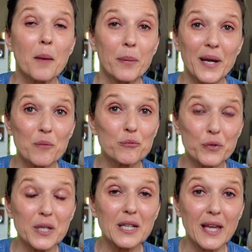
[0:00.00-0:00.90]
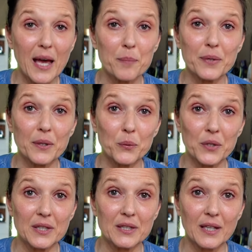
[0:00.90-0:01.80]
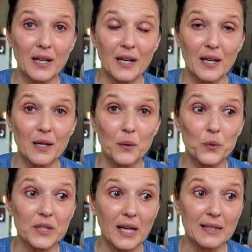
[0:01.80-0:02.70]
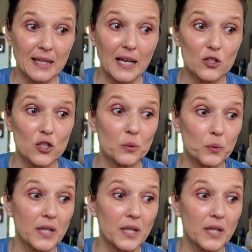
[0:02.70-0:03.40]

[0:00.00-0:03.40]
But I'm really happy with that gadget,